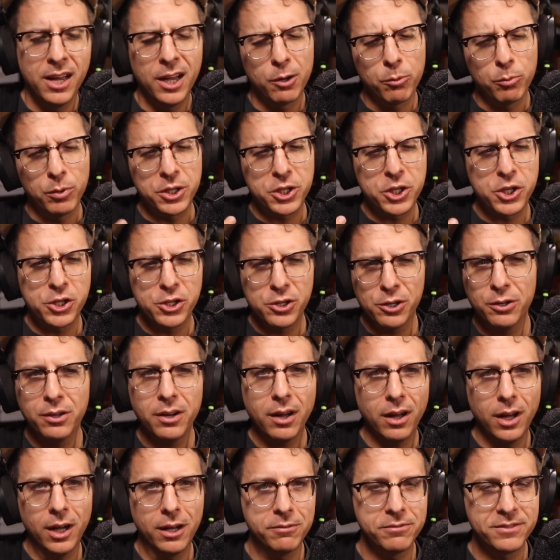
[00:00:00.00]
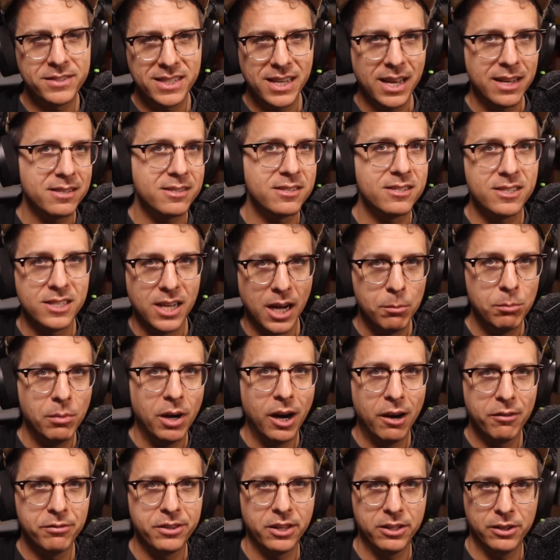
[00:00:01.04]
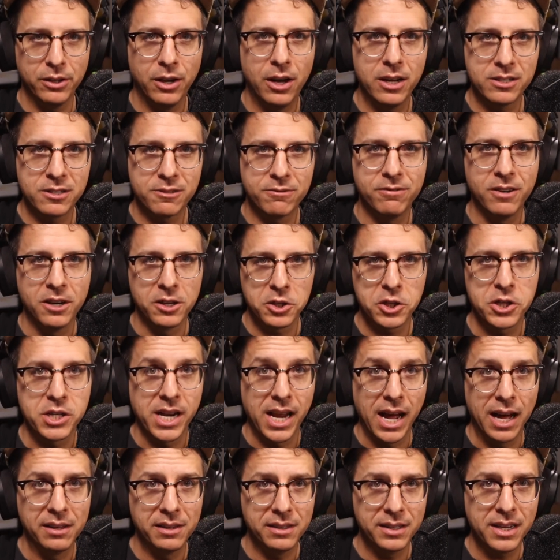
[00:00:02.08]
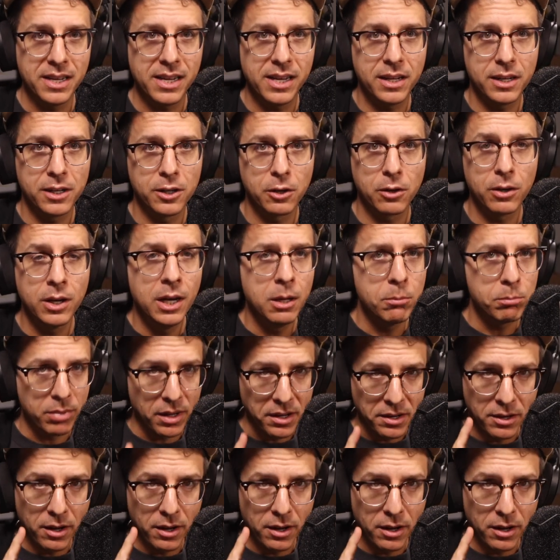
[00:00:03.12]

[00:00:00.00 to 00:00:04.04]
which should offset some of the lost functionality here, but